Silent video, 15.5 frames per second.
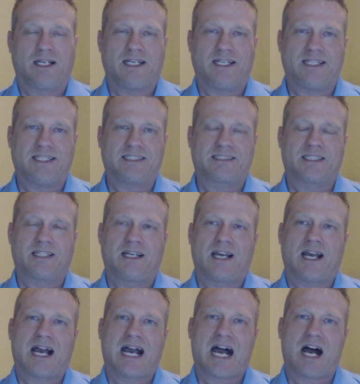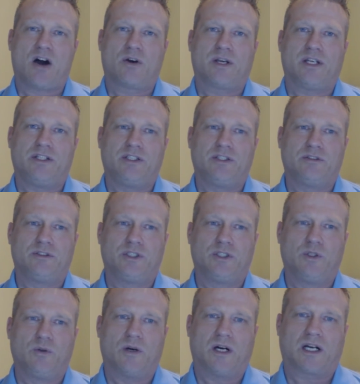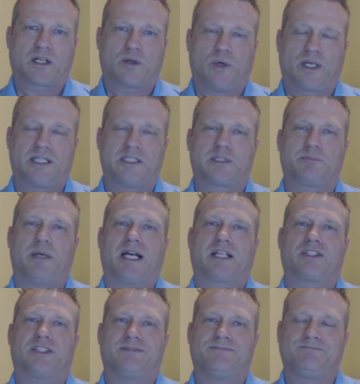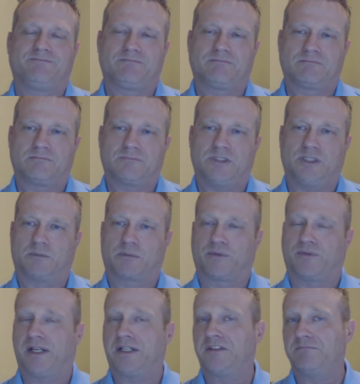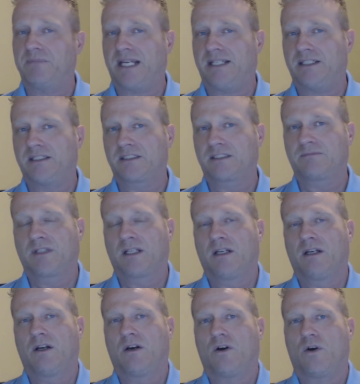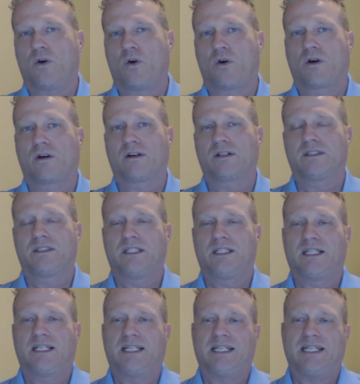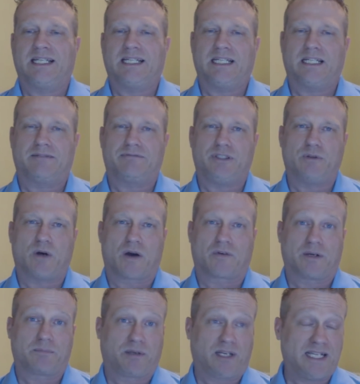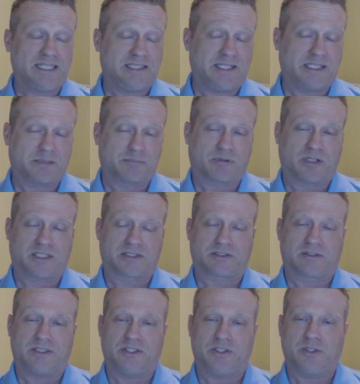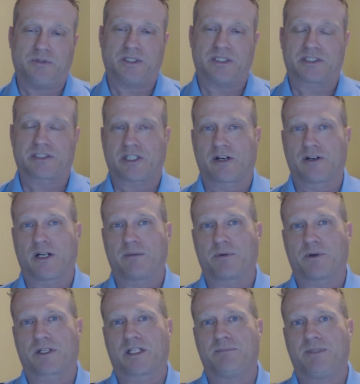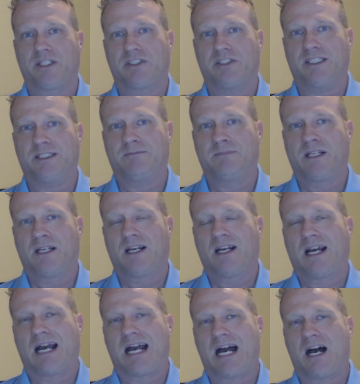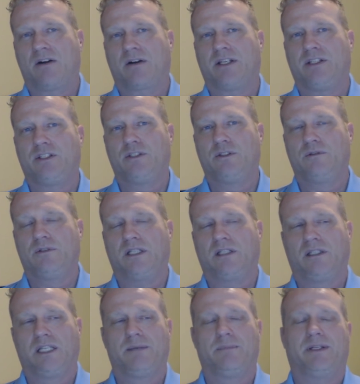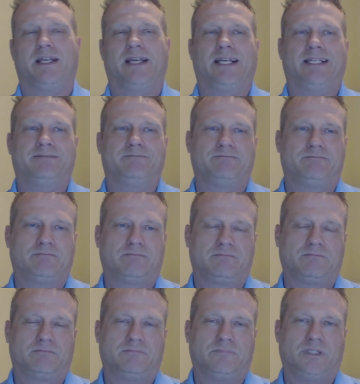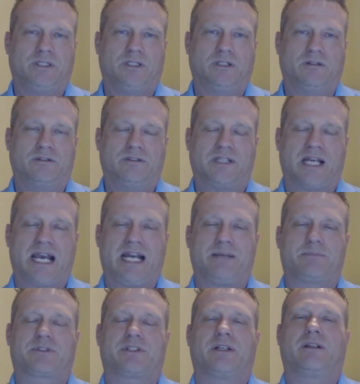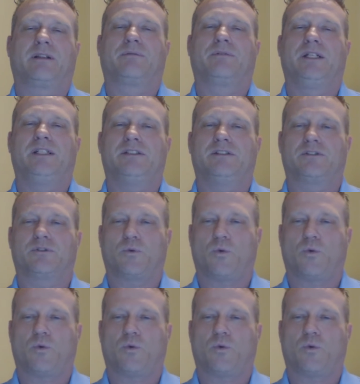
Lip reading: is how can you do a quick inspection, preventive maintenance, or if you are replacing a compressor and you're doing a startup or commissioning, how can you eliminate, 90% of the reasons